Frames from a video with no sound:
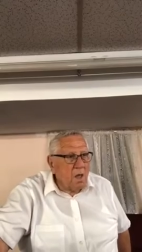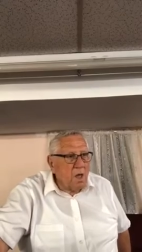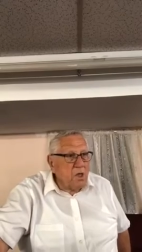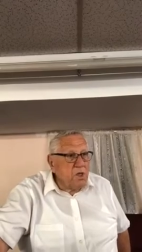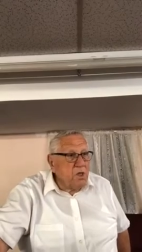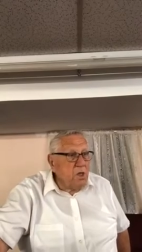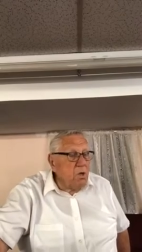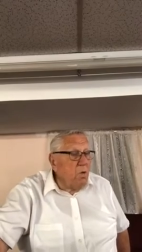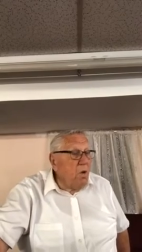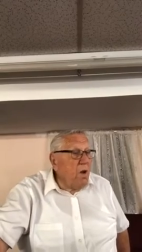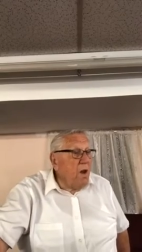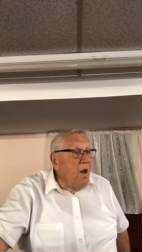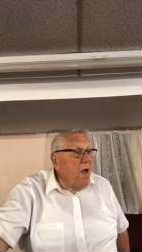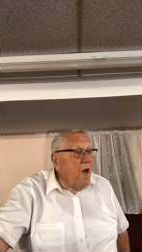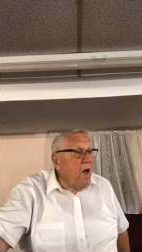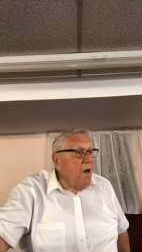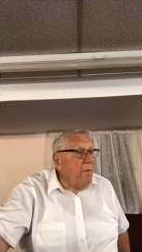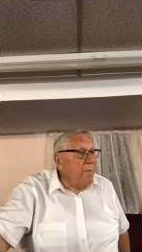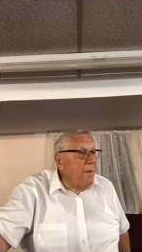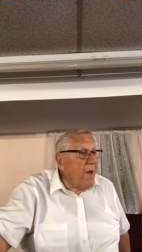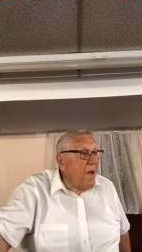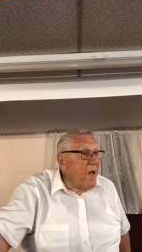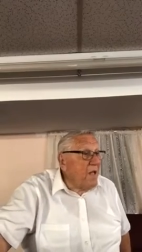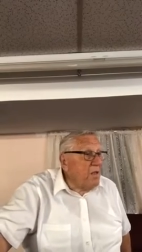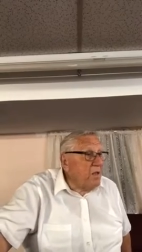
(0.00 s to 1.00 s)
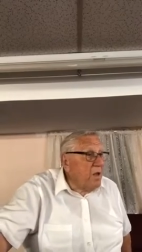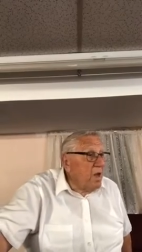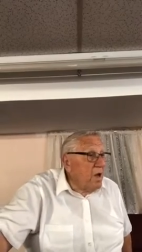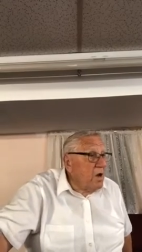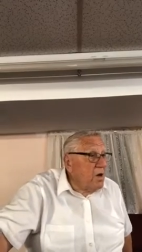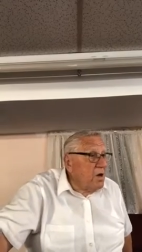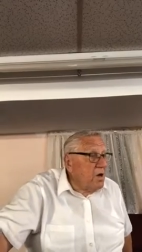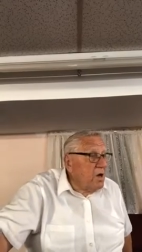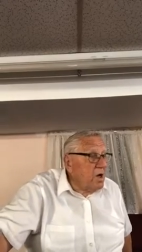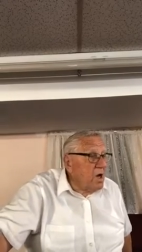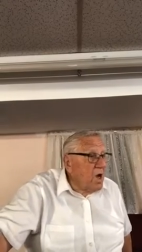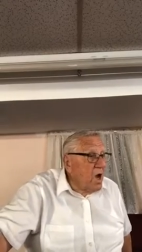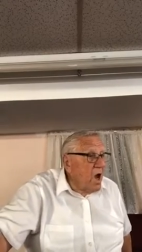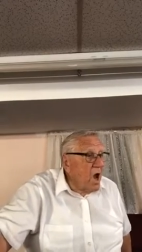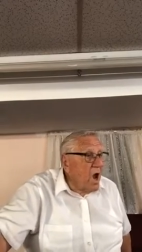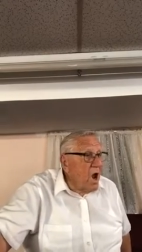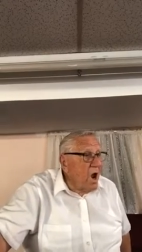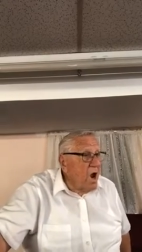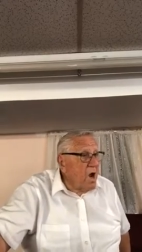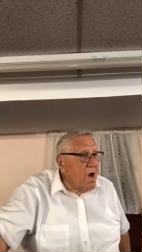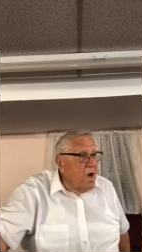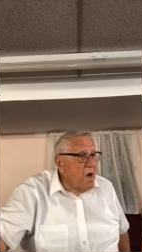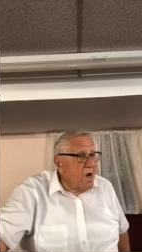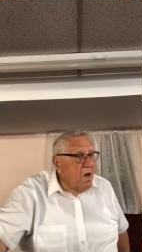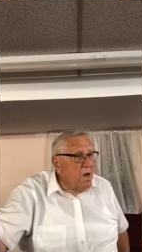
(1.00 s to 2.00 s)
Is you want help out there to the
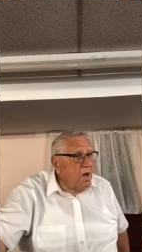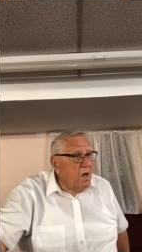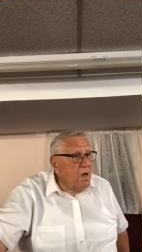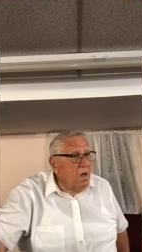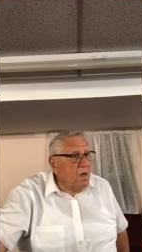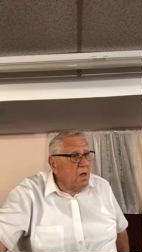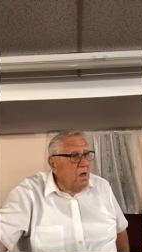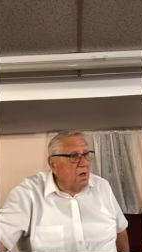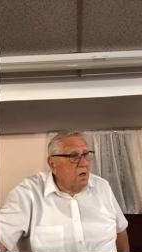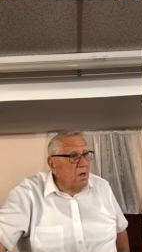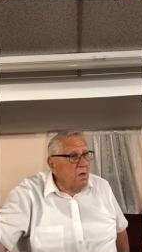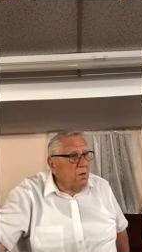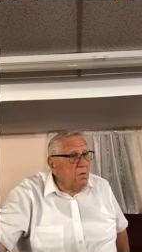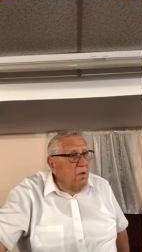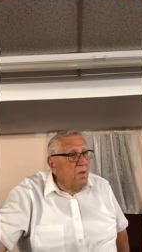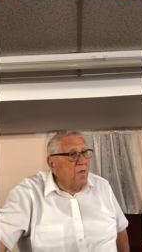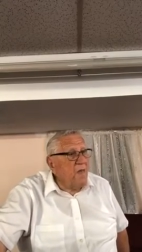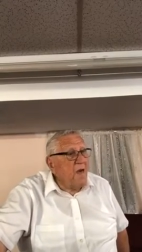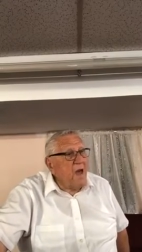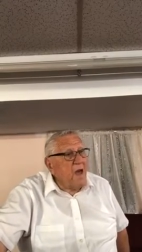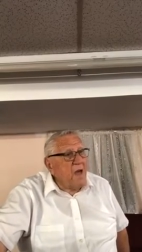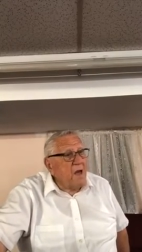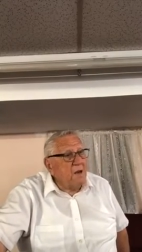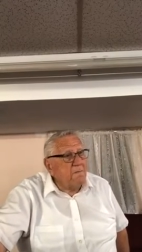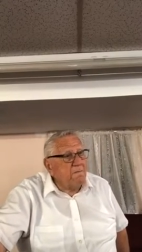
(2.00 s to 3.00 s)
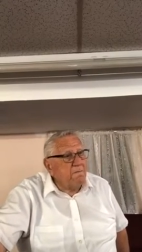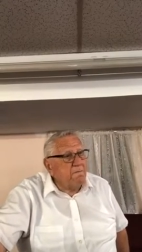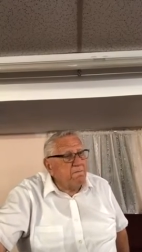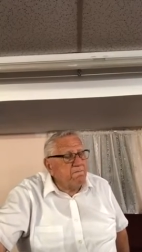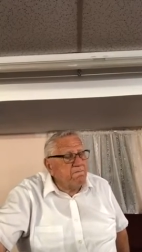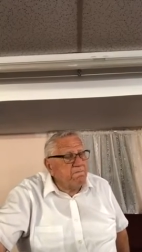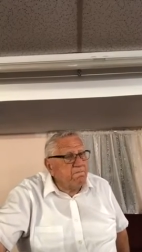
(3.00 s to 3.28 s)
car with that?